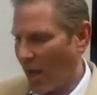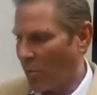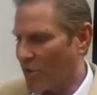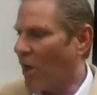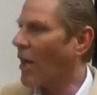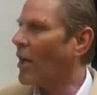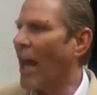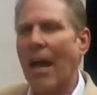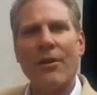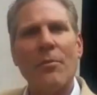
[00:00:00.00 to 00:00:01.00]
Was not
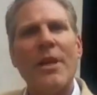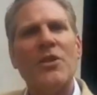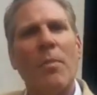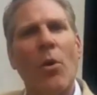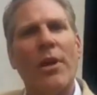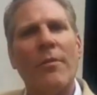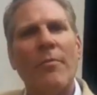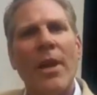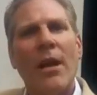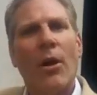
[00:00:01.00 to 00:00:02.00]
allowed to be spoken,
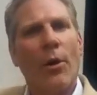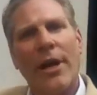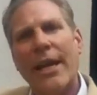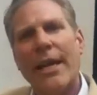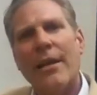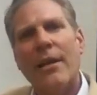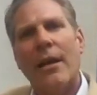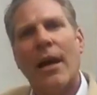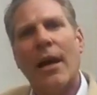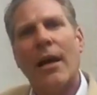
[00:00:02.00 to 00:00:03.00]
or any
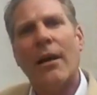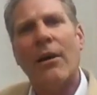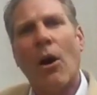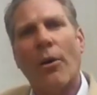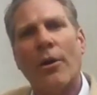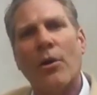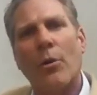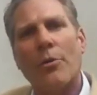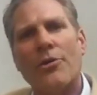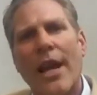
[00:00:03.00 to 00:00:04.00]

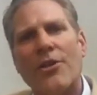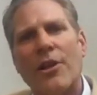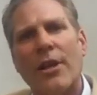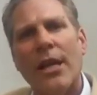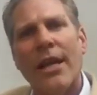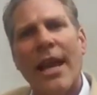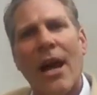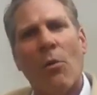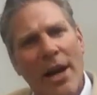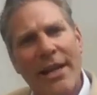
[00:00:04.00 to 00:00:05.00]
article or section.
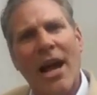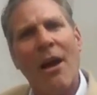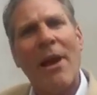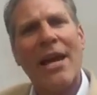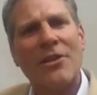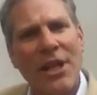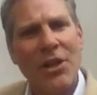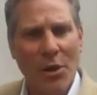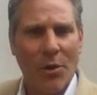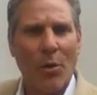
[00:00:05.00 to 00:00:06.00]
Now, what is, I'm
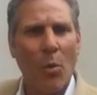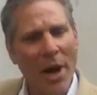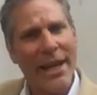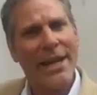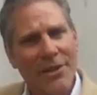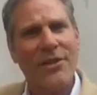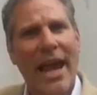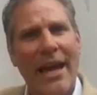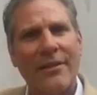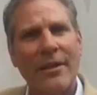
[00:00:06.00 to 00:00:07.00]
asking you, what is that?